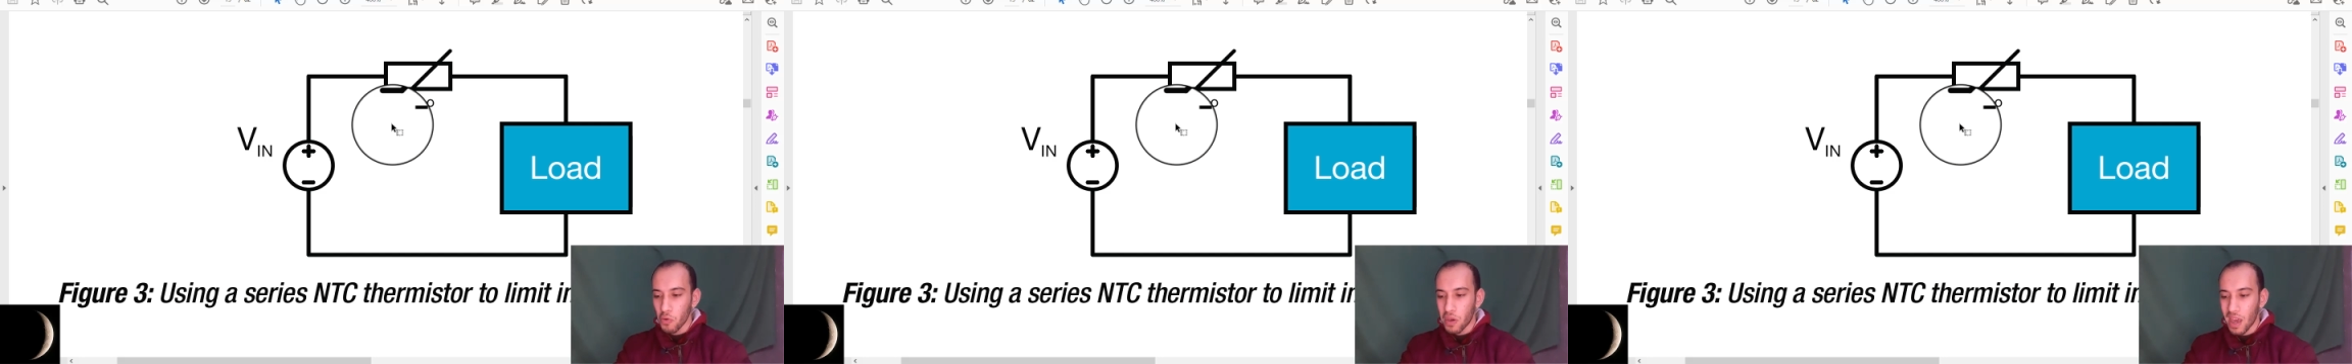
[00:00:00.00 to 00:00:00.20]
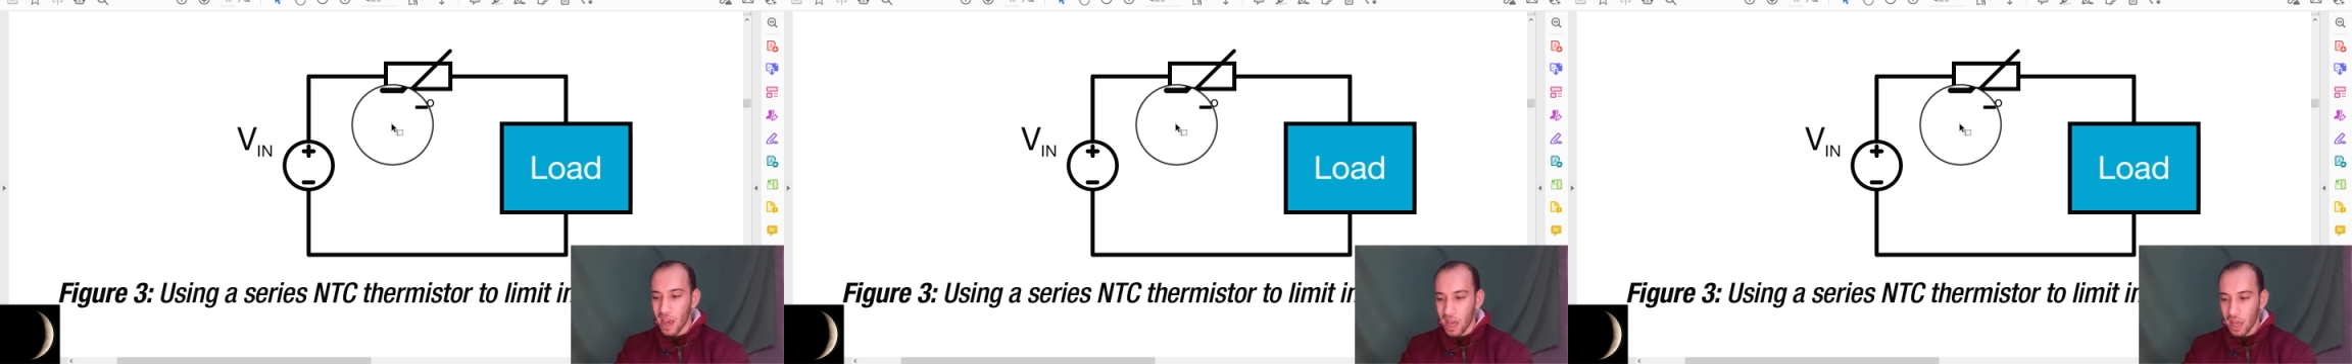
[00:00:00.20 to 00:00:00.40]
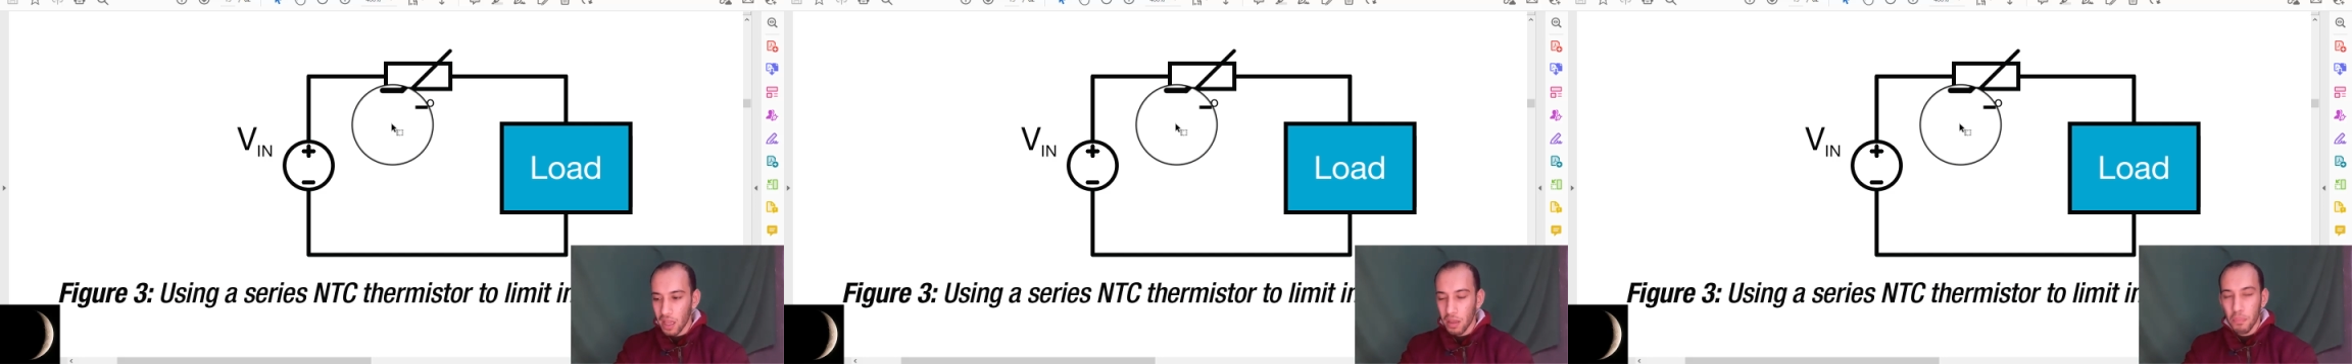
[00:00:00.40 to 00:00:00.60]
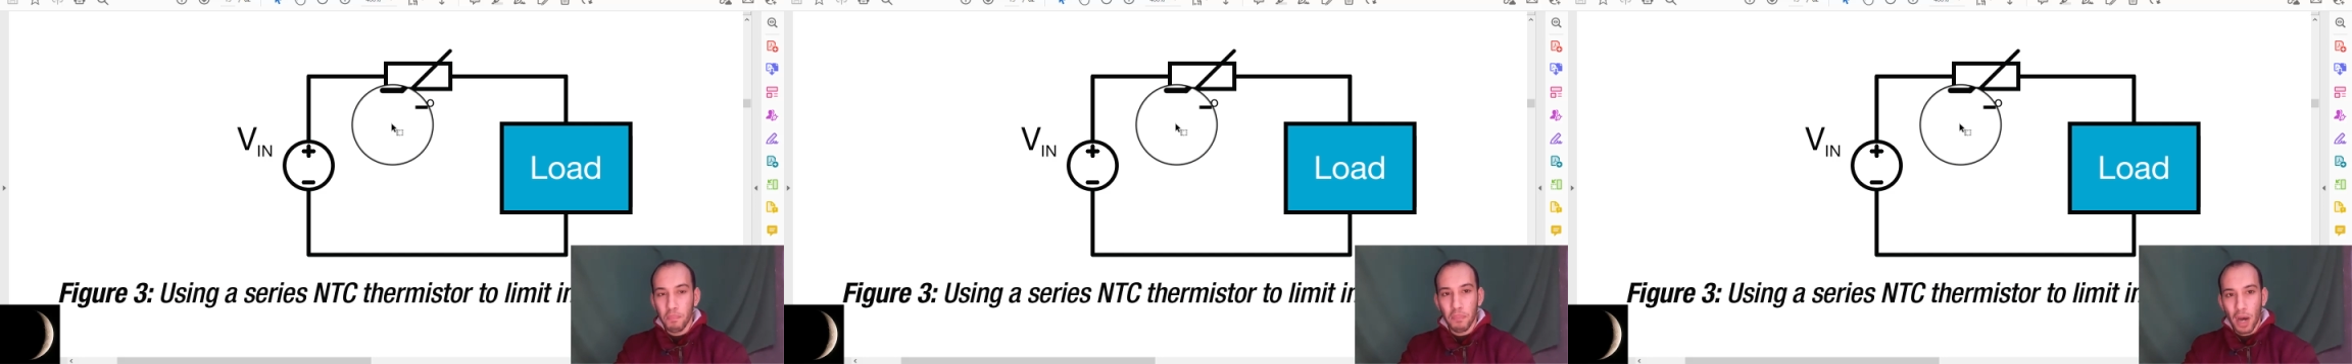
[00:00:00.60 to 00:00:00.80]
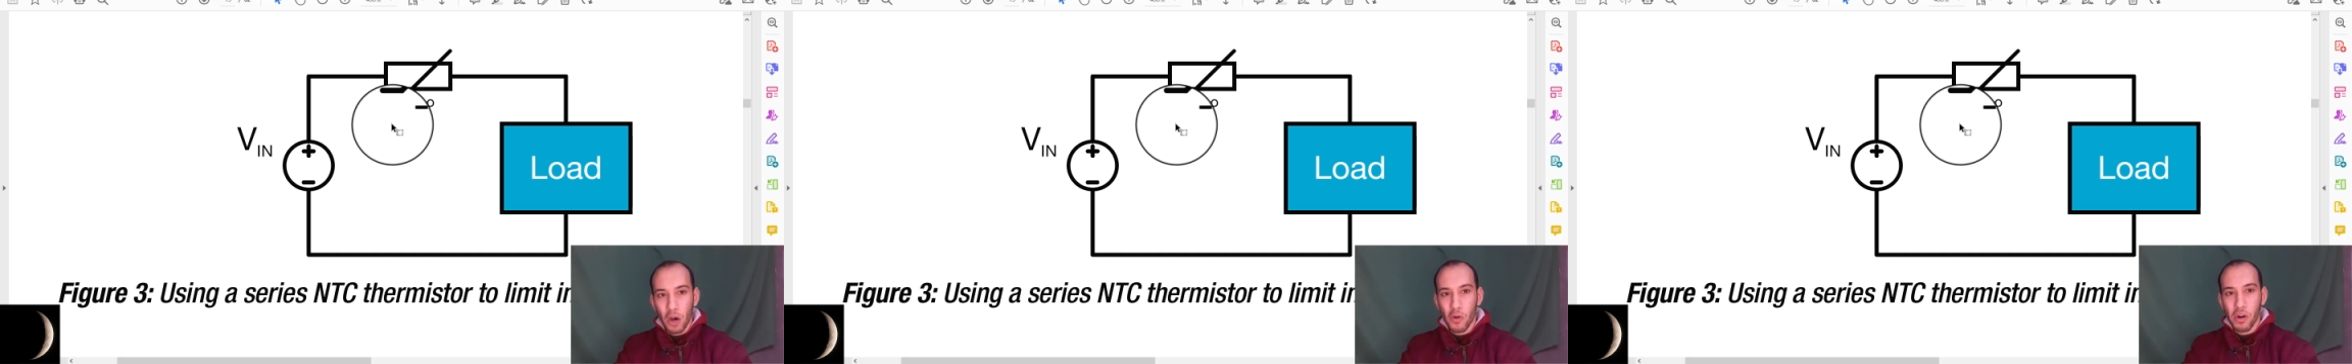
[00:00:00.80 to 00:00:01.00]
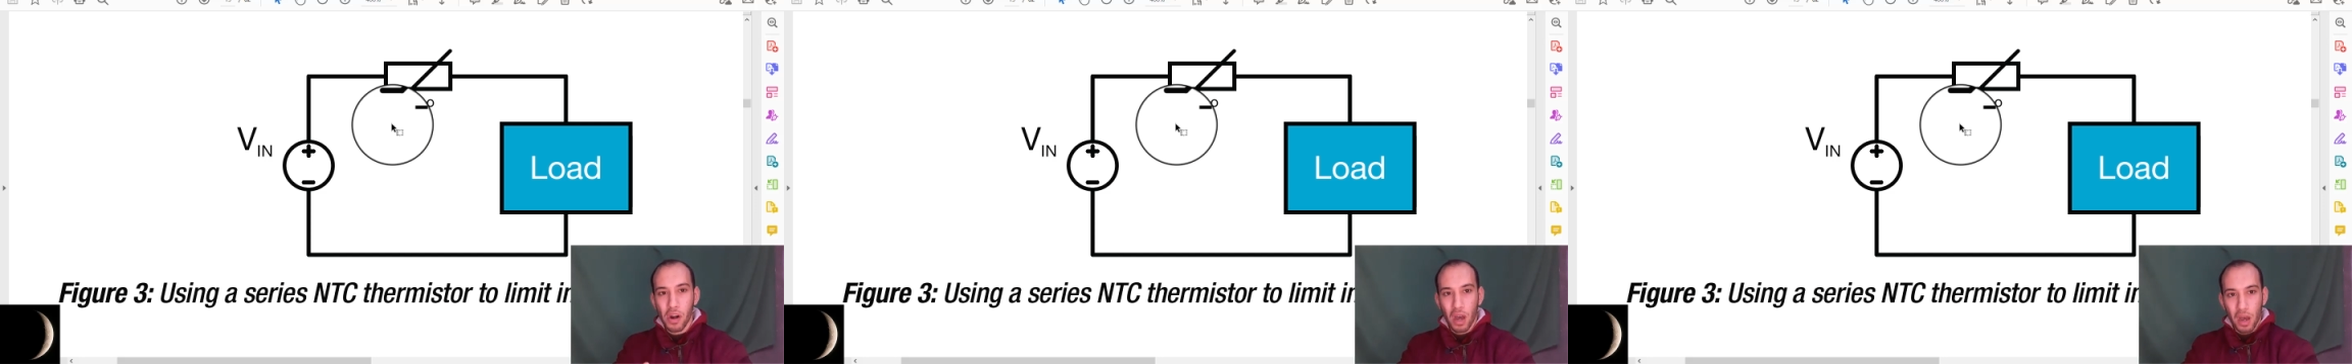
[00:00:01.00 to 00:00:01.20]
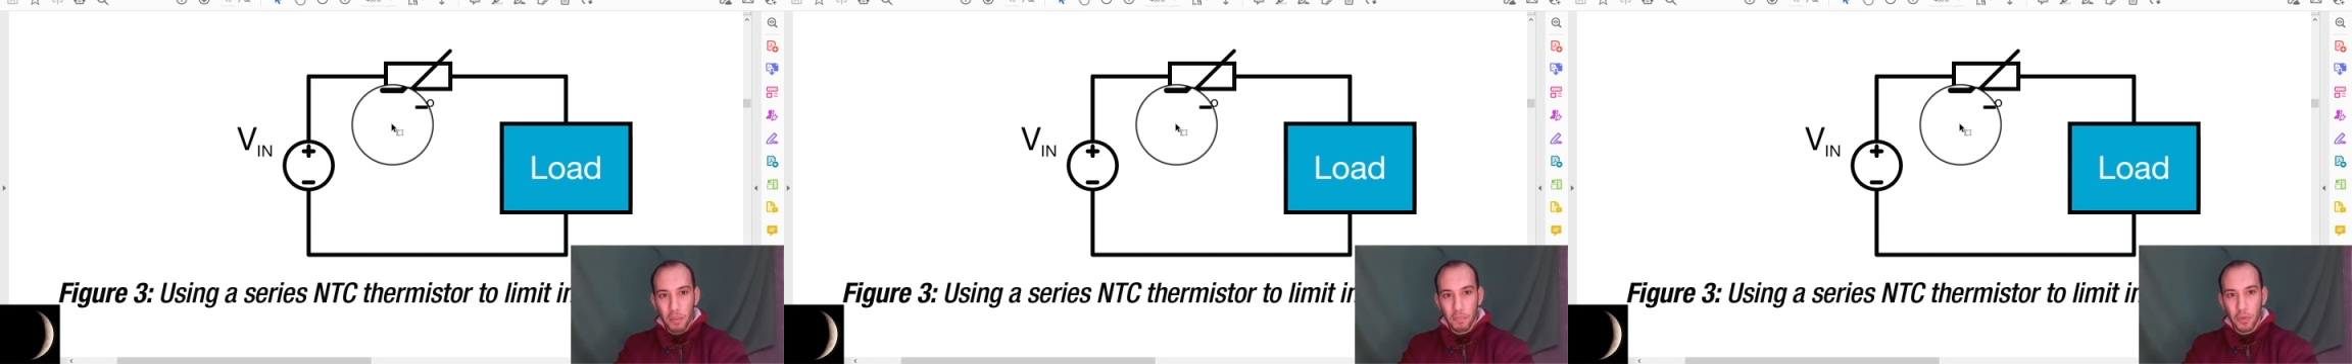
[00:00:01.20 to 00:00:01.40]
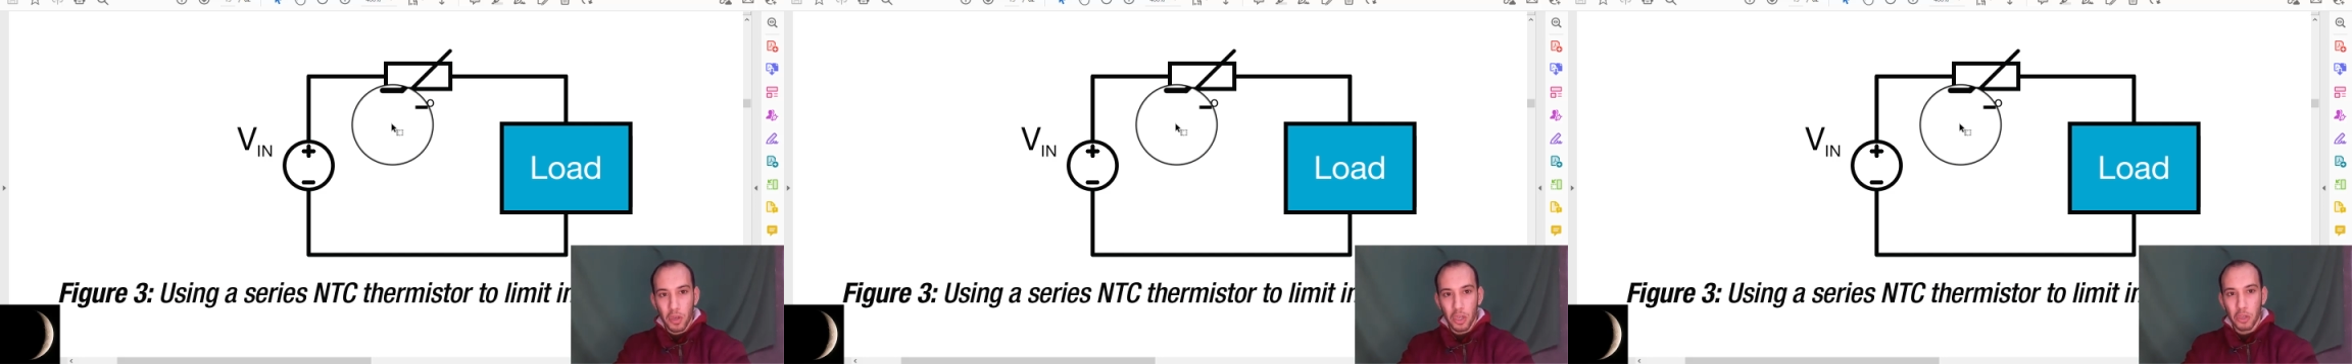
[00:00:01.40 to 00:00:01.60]
can power
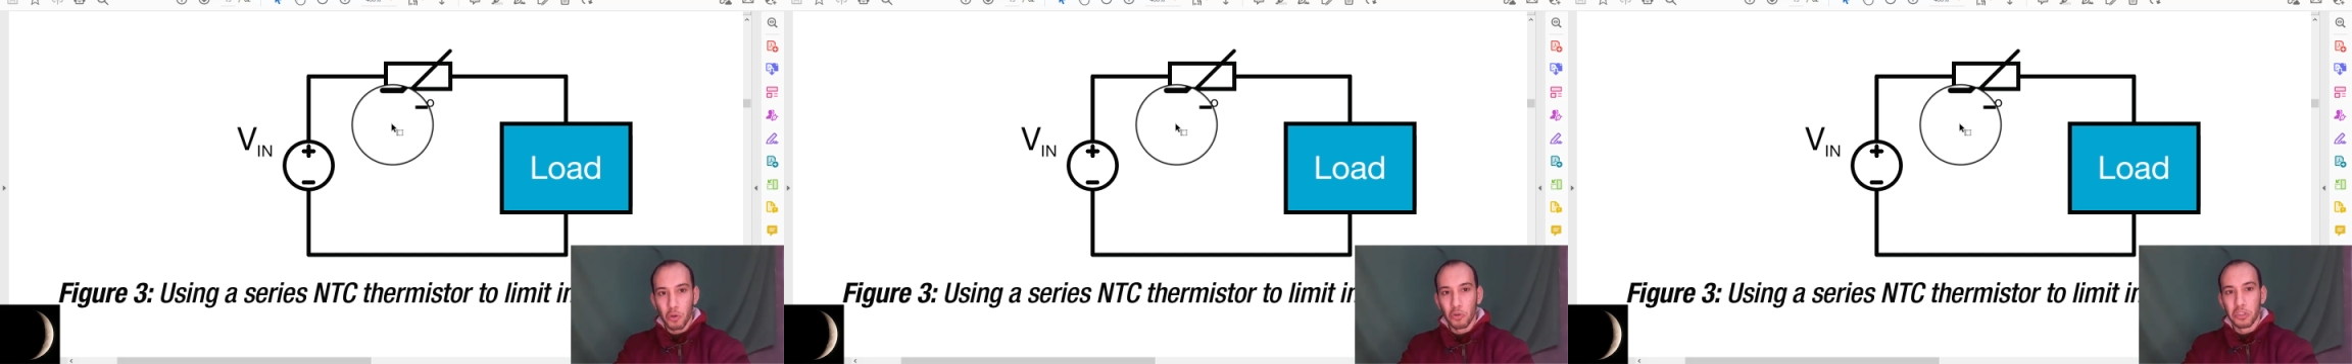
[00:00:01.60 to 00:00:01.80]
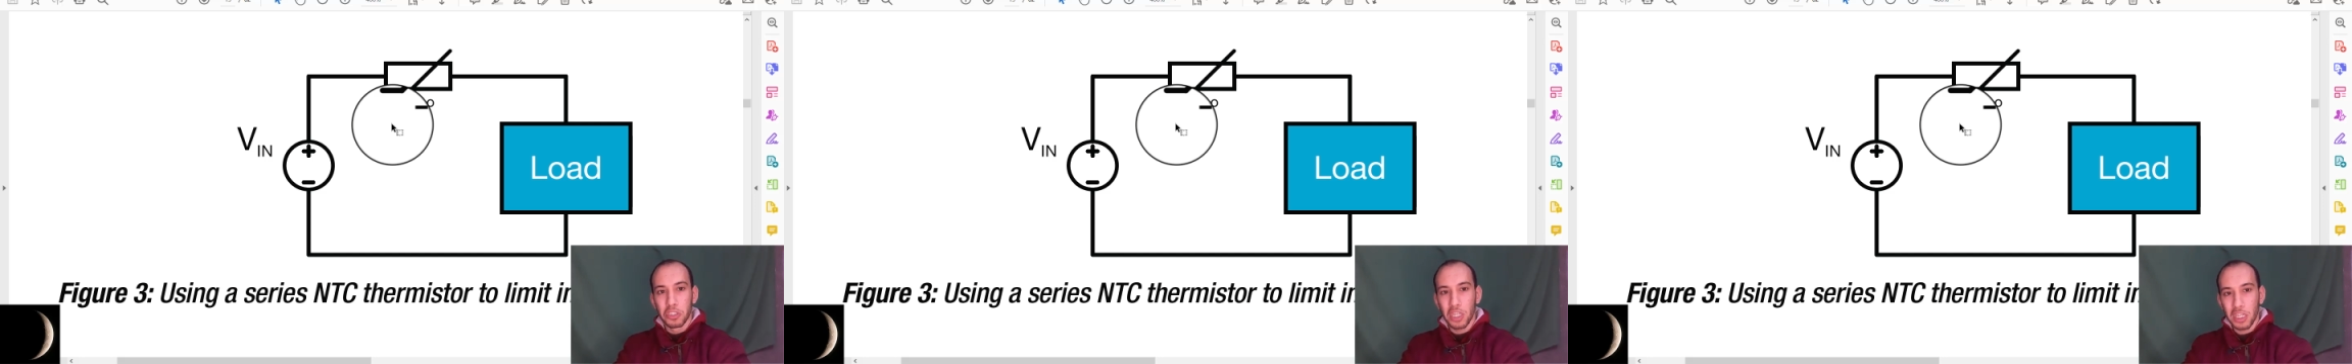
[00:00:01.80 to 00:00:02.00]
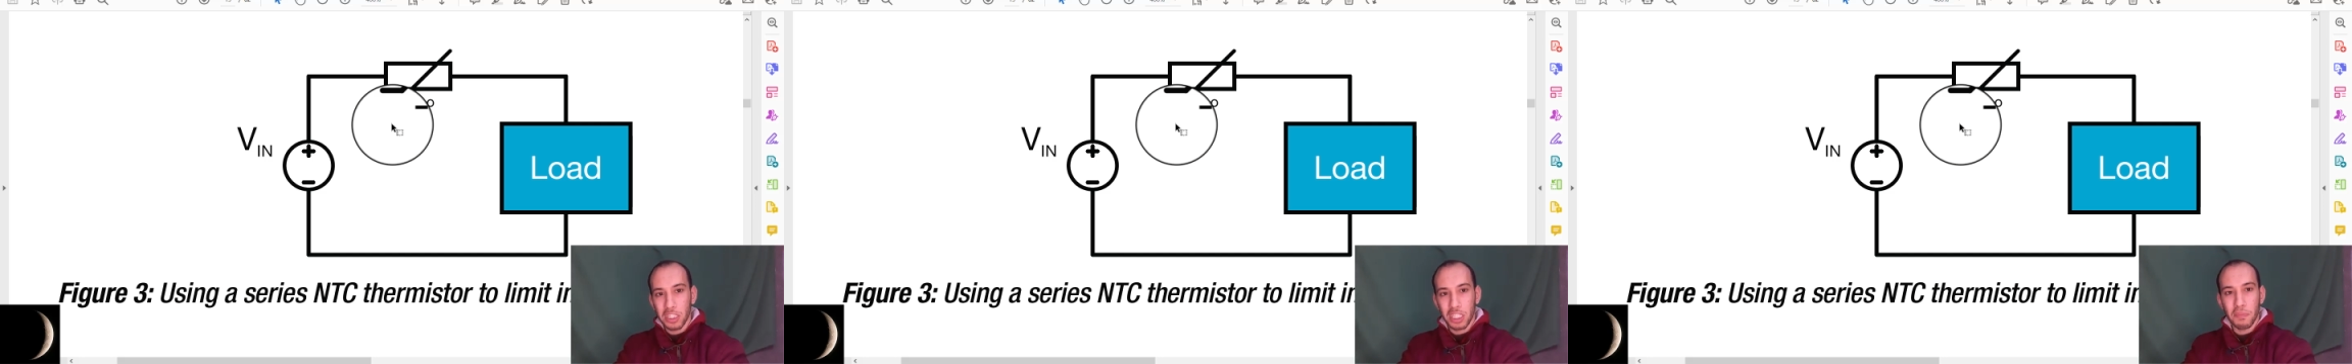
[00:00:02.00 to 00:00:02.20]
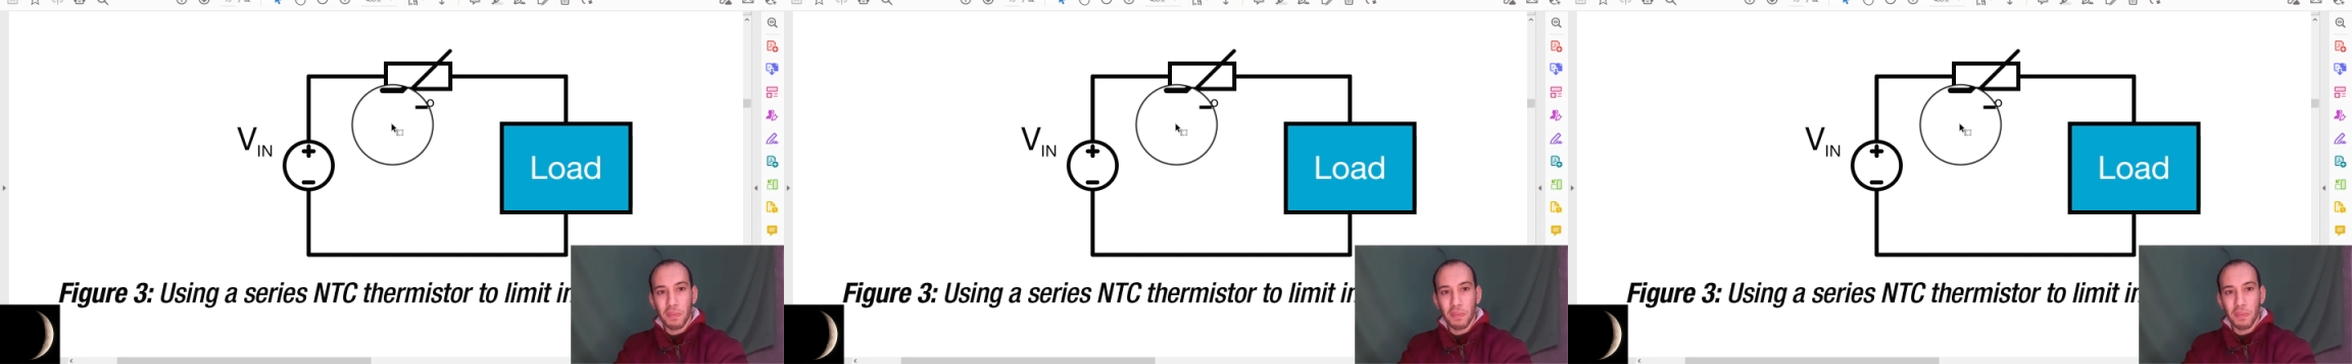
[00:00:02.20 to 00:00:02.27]
up your system